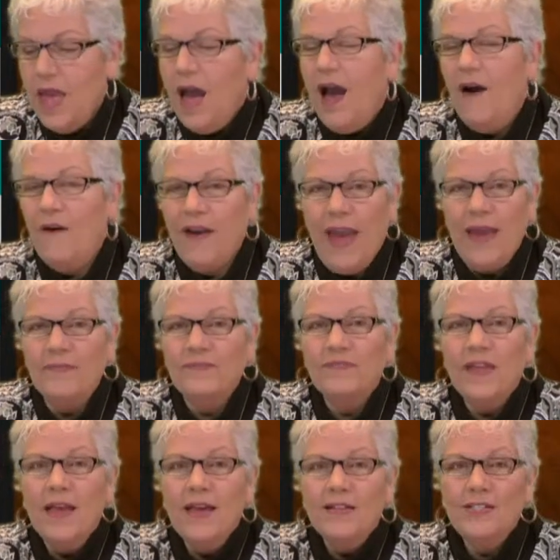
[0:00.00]
Okay,
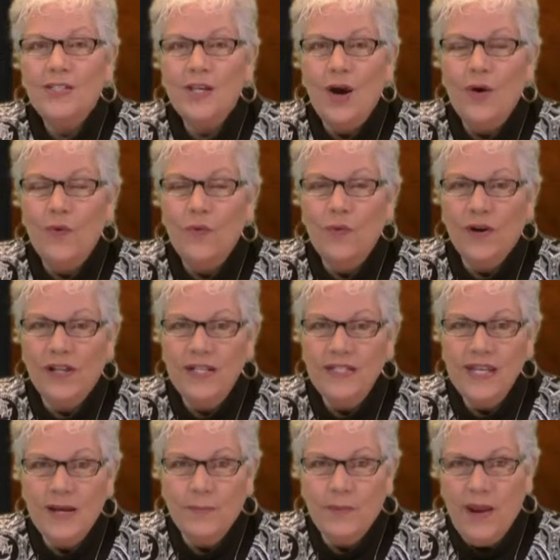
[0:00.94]
so we're going to
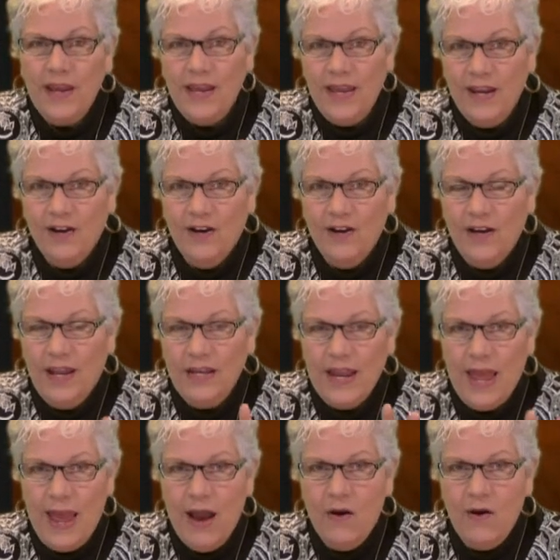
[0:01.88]
take a break here
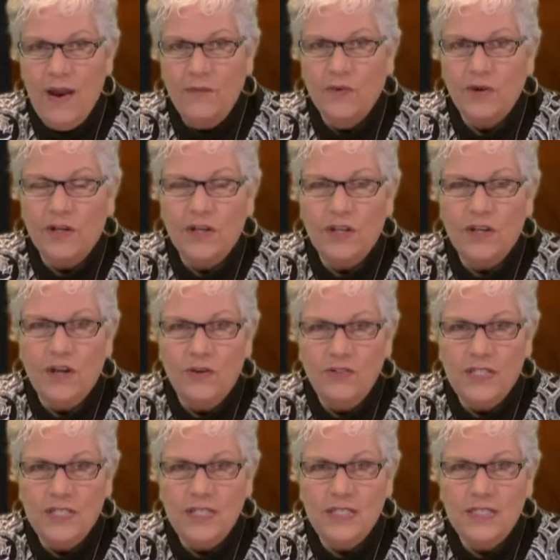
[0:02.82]
now, and we're going to go
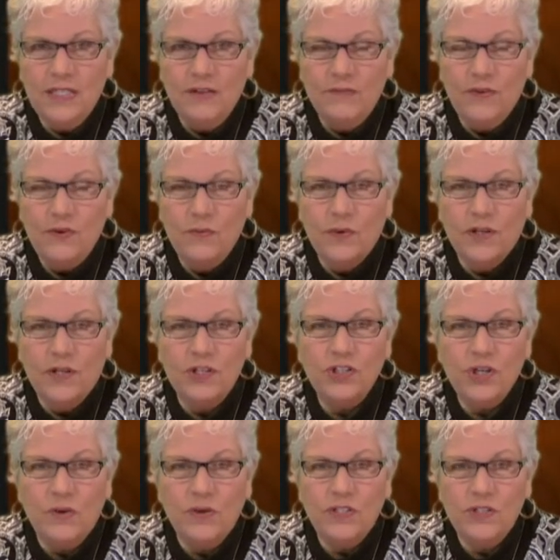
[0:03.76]
to this interview. We're going to
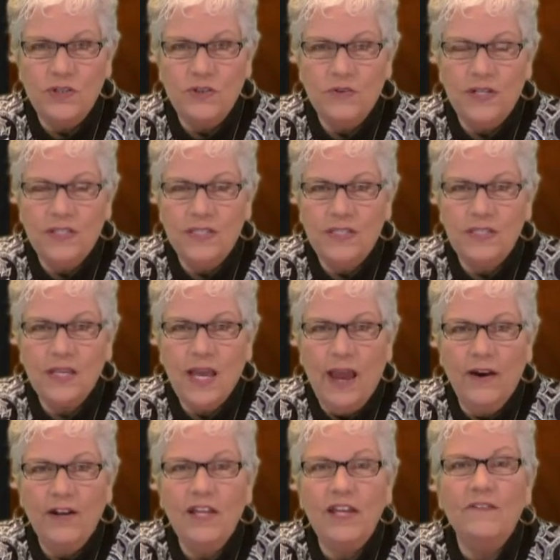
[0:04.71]
show it to you in its
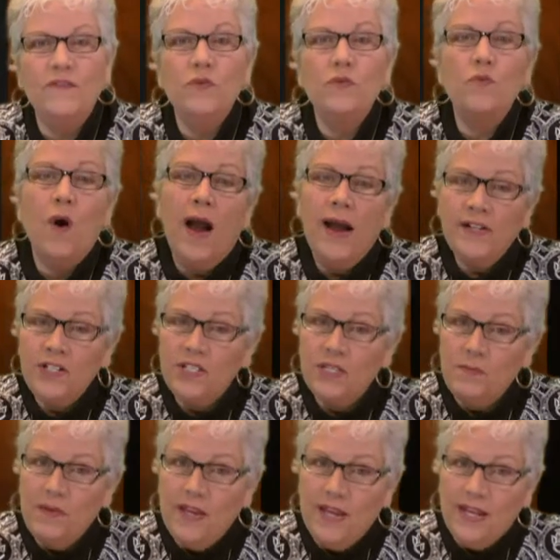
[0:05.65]
entirety. If you watch the
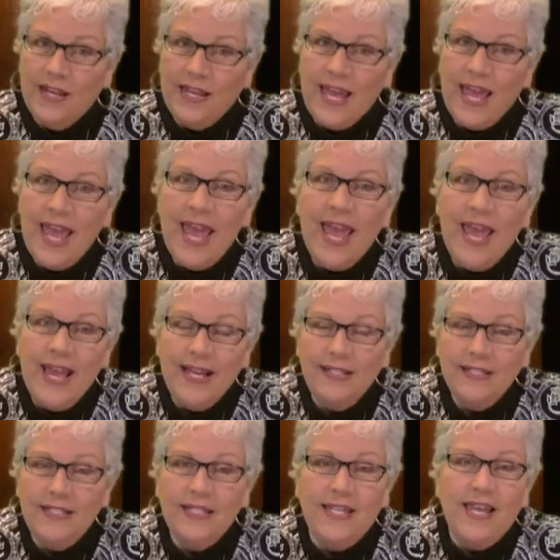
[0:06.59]
beginning,
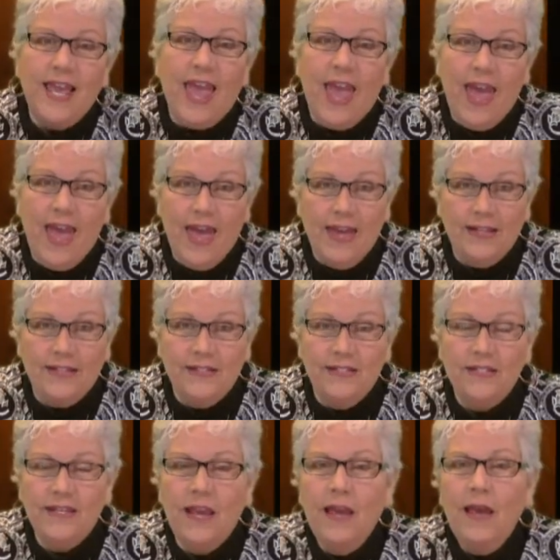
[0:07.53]
hang to the
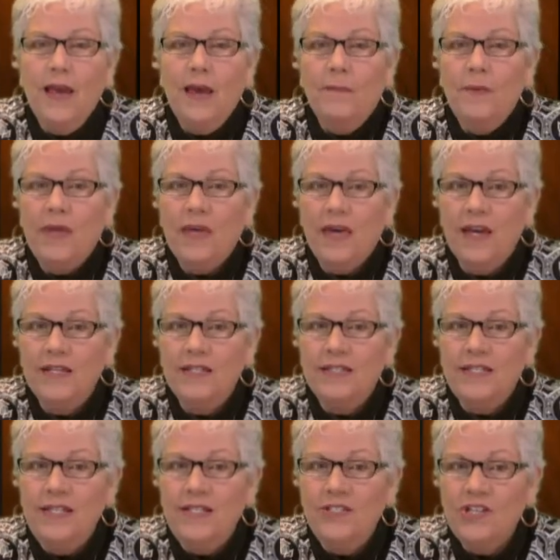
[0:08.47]
end, because
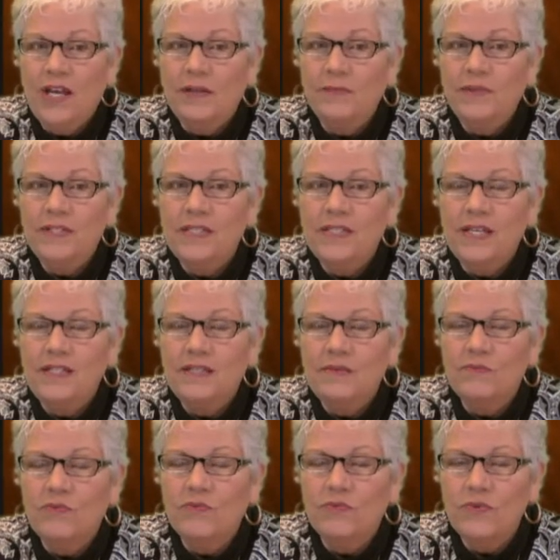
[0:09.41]
these gentlemen say
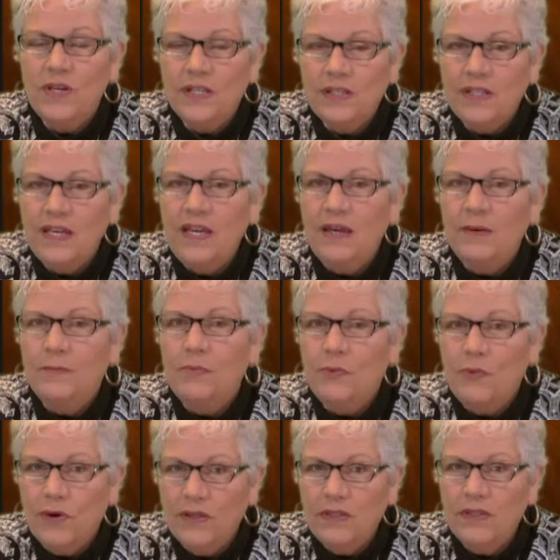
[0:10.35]
some really
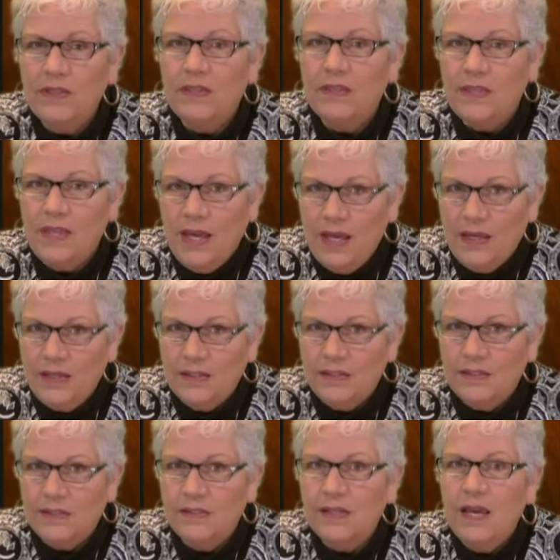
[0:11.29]
important
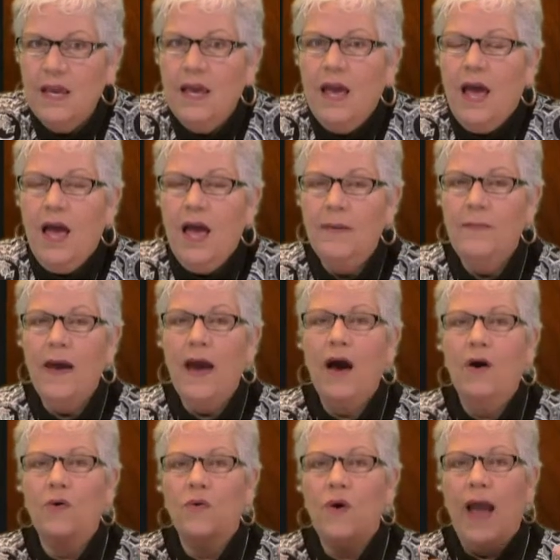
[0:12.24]
things
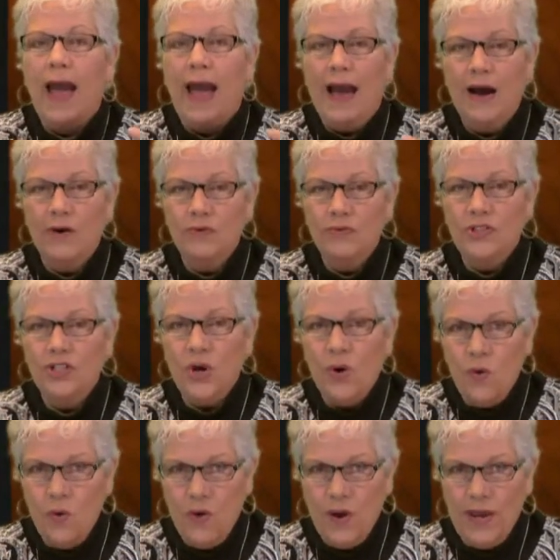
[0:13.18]
about how
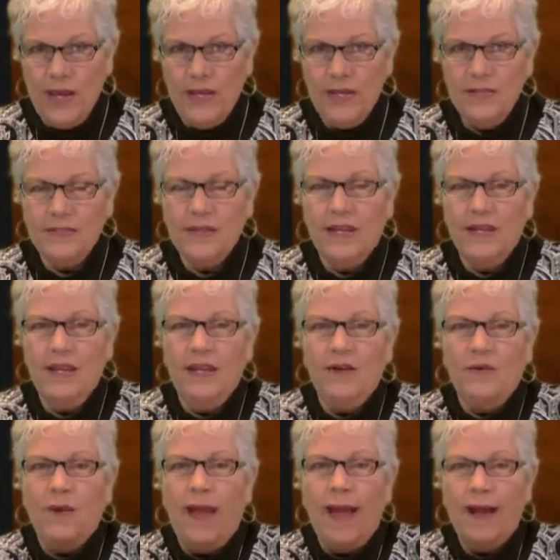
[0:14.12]
toys can
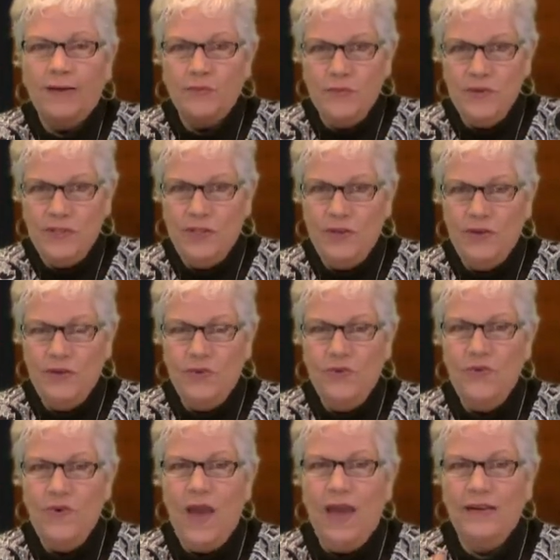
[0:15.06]
interact with
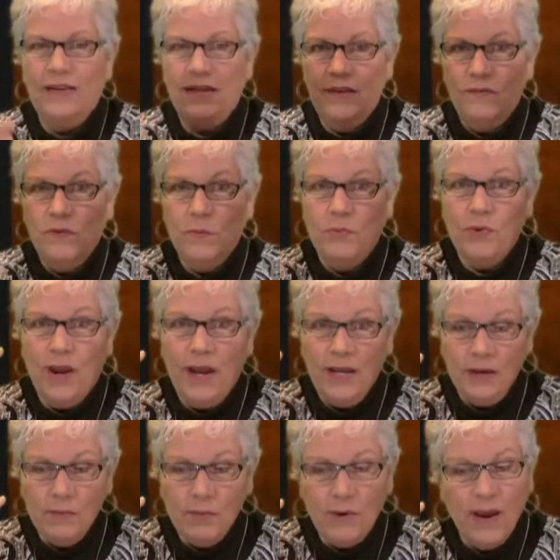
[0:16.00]
you and give your
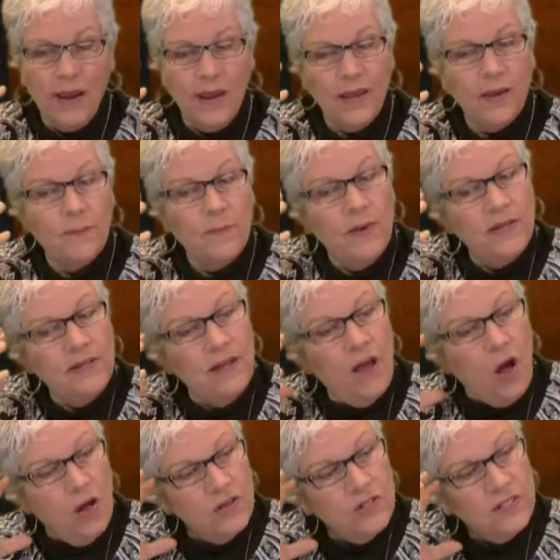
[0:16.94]
brain a break, but
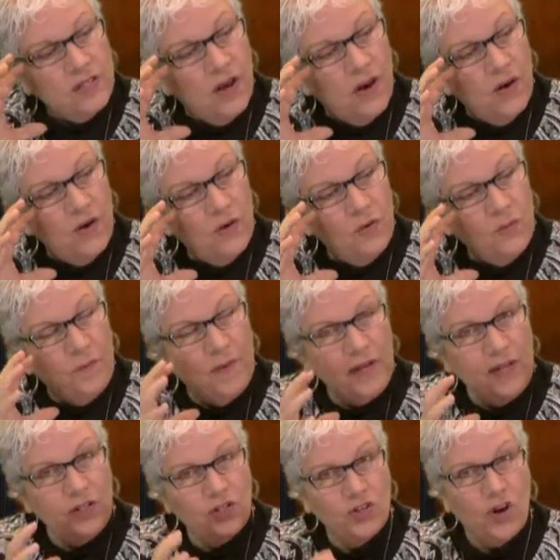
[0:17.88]
also
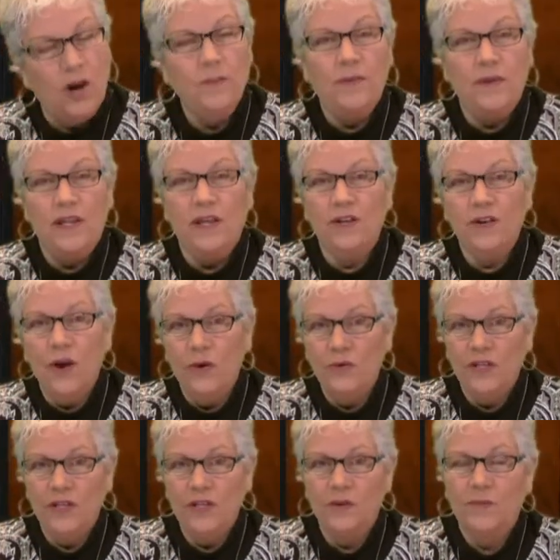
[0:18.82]
be sharpening and
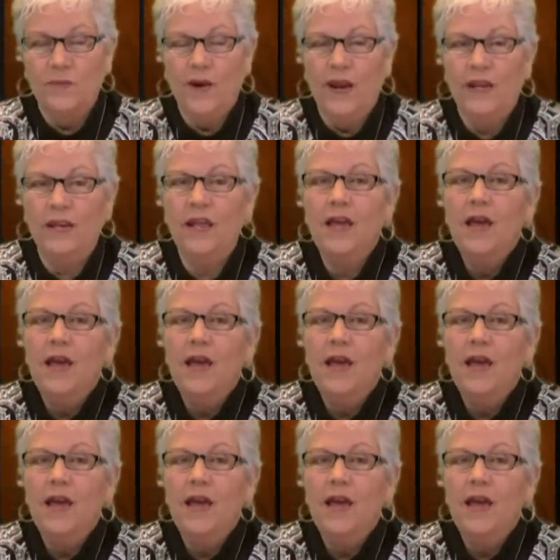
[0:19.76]
honing your brain.